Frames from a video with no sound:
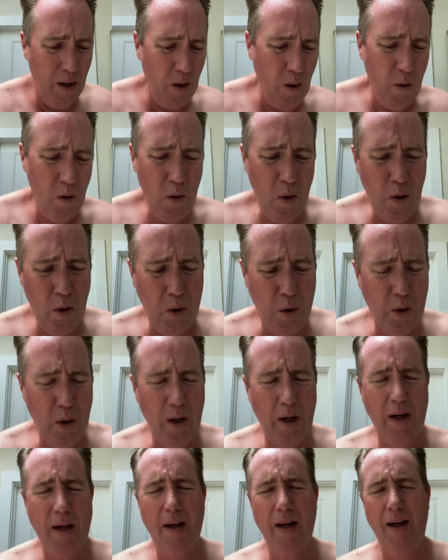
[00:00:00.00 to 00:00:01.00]

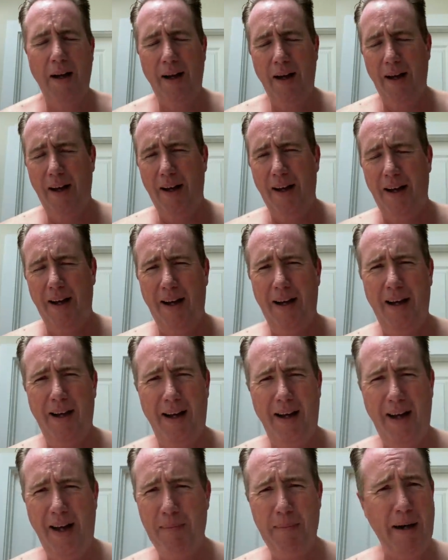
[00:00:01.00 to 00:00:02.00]
Woo.
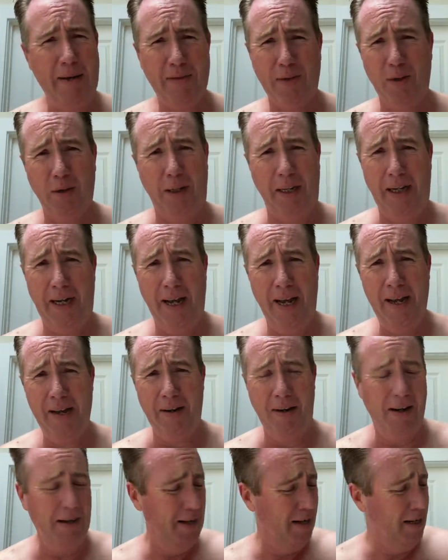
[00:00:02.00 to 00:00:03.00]
I'm going to have to go lay down.
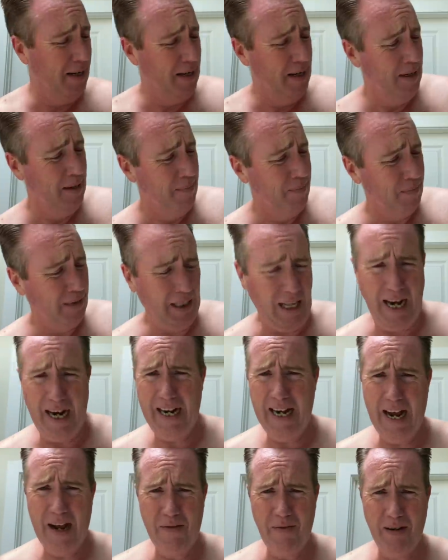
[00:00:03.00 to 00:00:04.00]
Lie
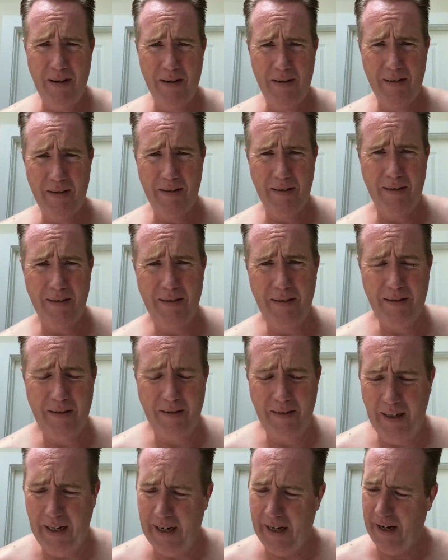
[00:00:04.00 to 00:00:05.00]
down,
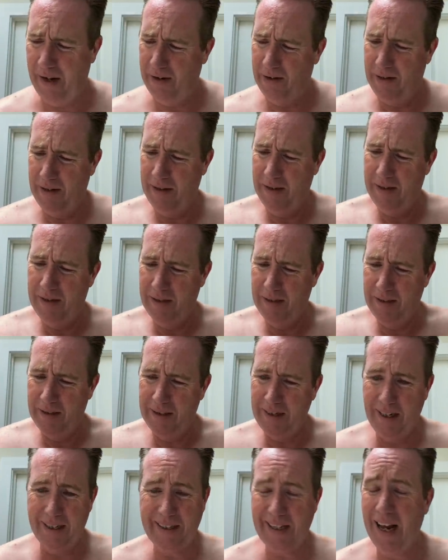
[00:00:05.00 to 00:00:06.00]
lay down.
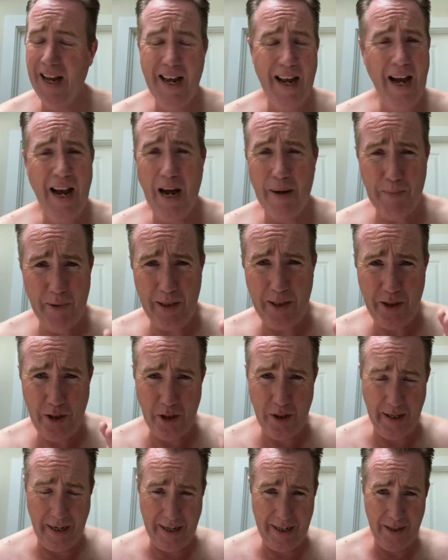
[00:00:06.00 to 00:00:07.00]
I'm really good
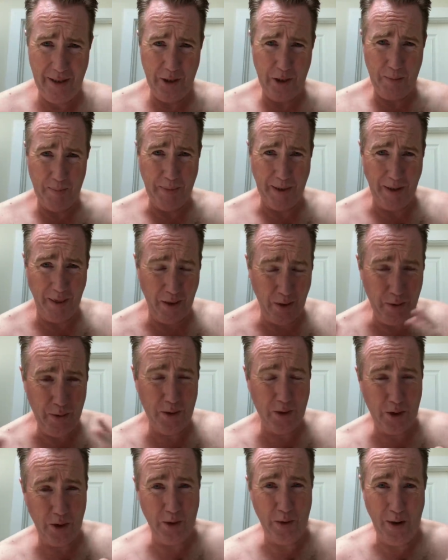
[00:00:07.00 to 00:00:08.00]
in English, but those
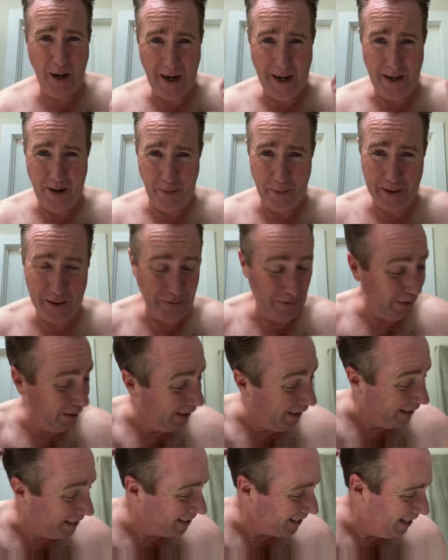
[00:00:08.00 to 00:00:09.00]
two I always
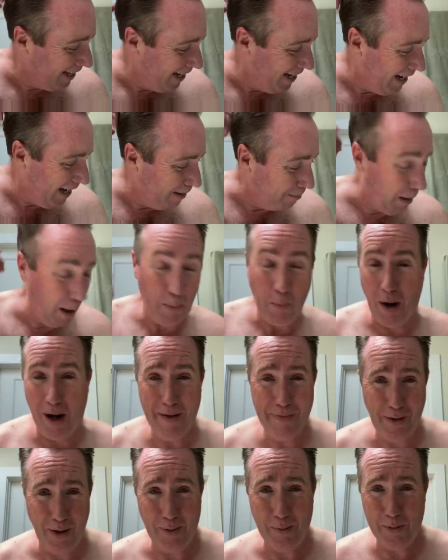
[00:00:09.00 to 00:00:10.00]
forget. And my
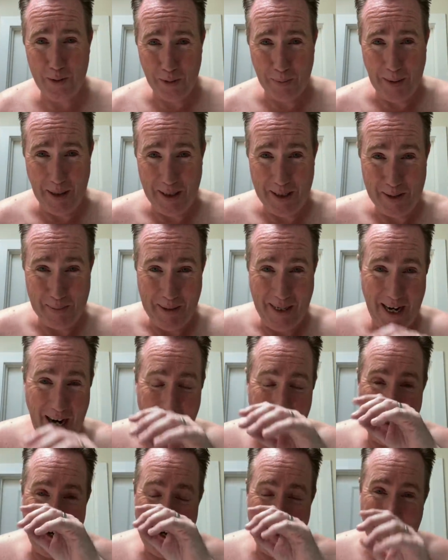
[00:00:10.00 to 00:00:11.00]
wife always reminds me. All
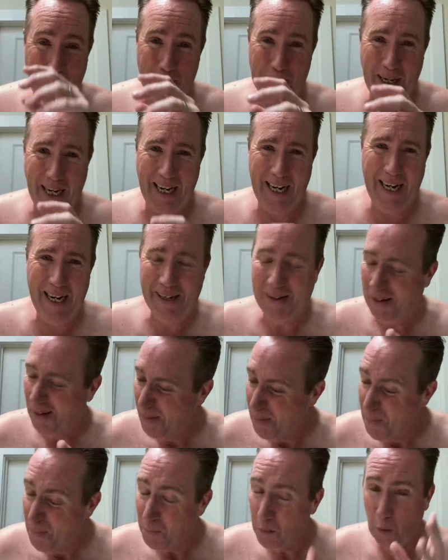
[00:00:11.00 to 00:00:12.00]
right, everybody.
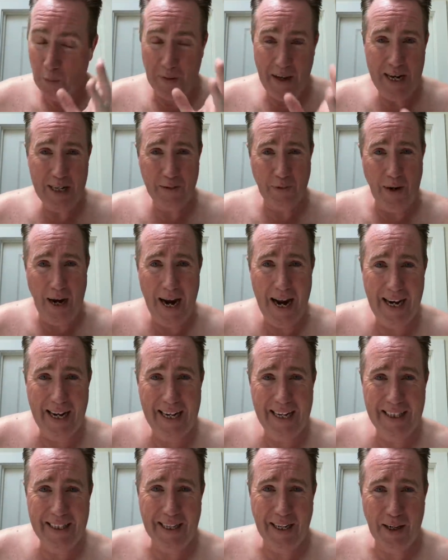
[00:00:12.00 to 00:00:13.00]
Well, thanks for hanging
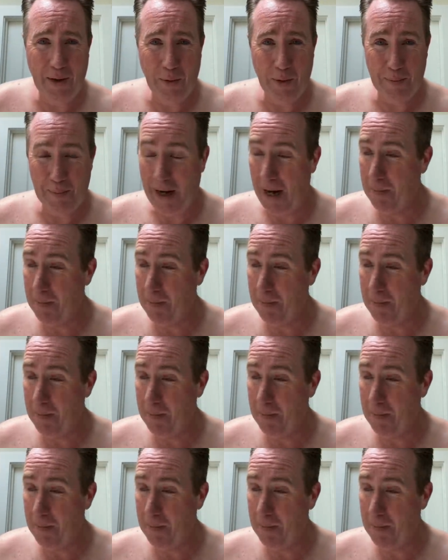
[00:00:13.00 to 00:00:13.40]
in there with me.